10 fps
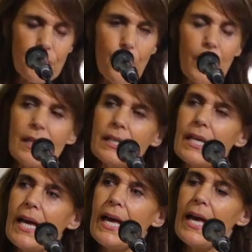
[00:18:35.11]
for it.
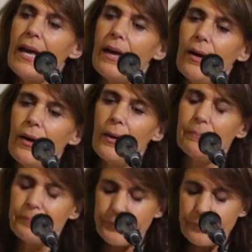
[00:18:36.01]

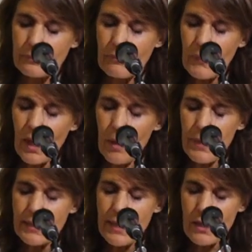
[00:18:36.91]
But